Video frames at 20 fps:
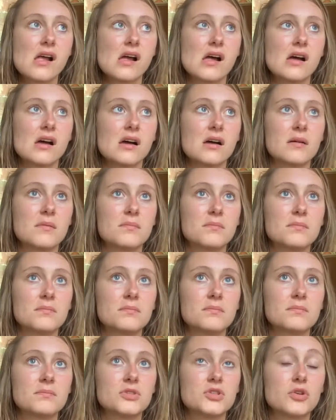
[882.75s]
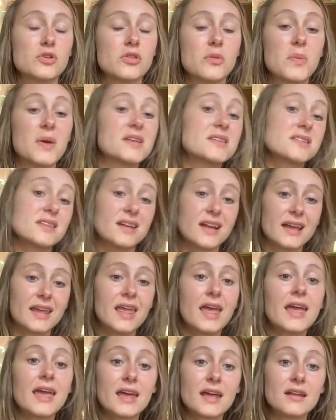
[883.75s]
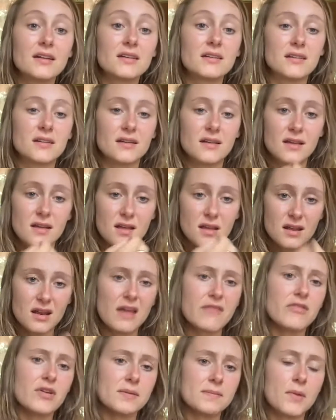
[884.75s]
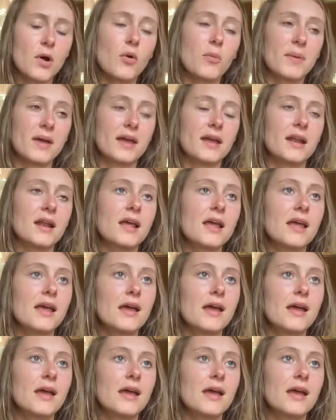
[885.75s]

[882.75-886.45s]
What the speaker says: doing the best that I can in every moment.